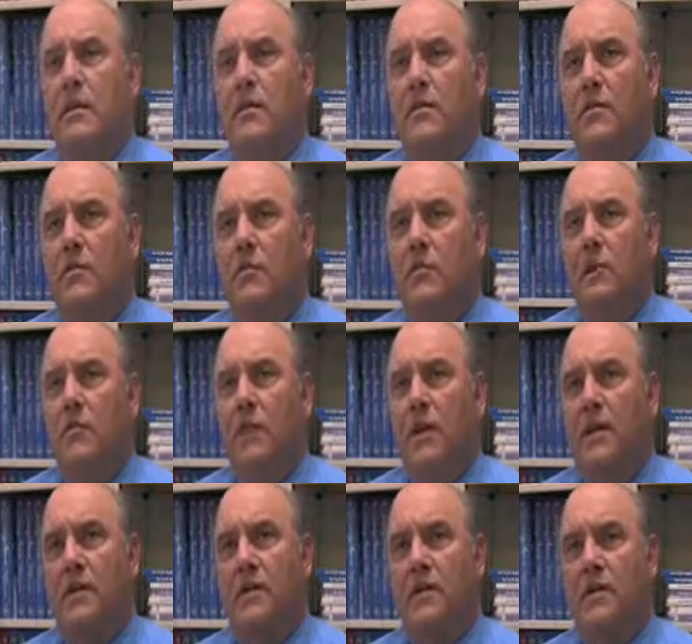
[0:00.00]
And I've heard a lot of
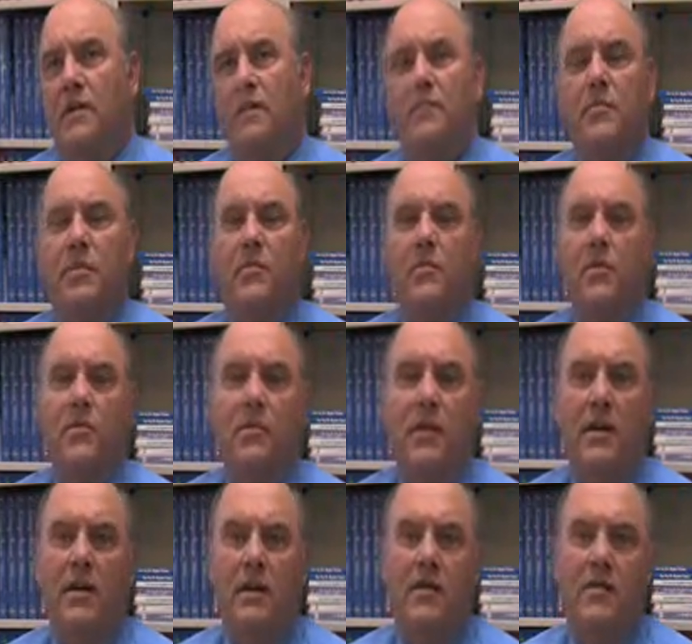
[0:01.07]
positive things about read
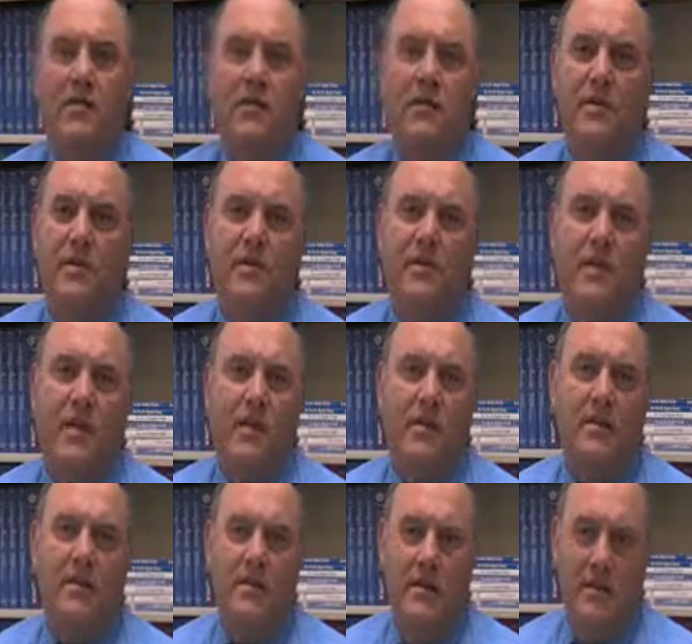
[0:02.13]
write, and I was very
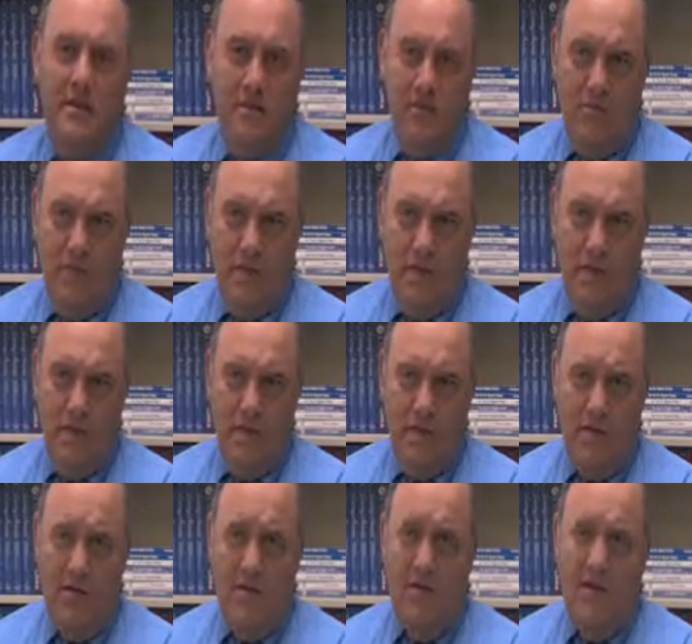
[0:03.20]
ecstatic when I
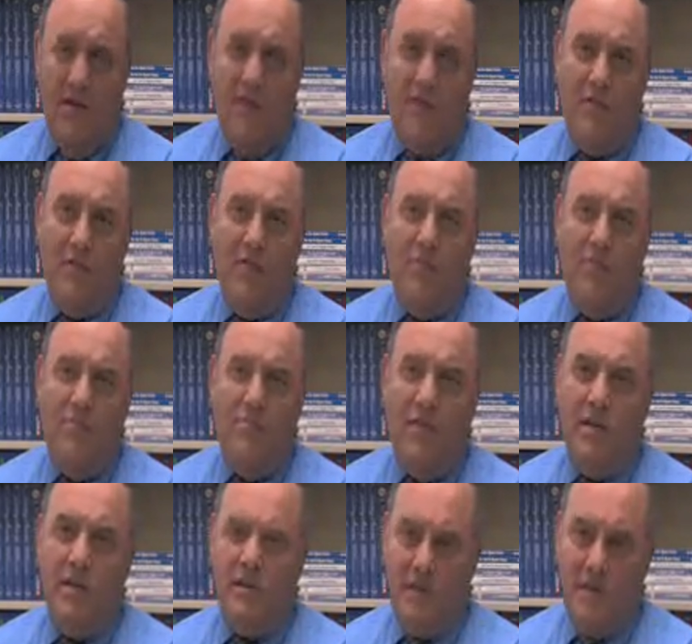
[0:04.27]
heard that we'd have a unit
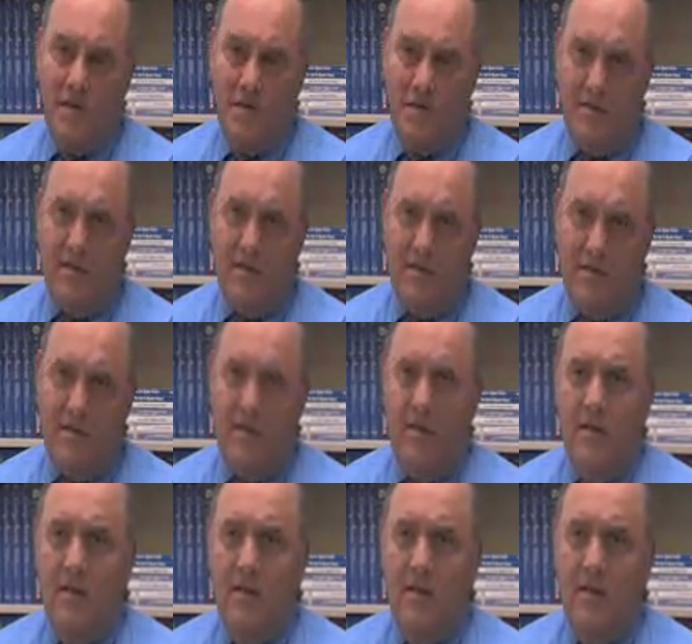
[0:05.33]
placed on our school.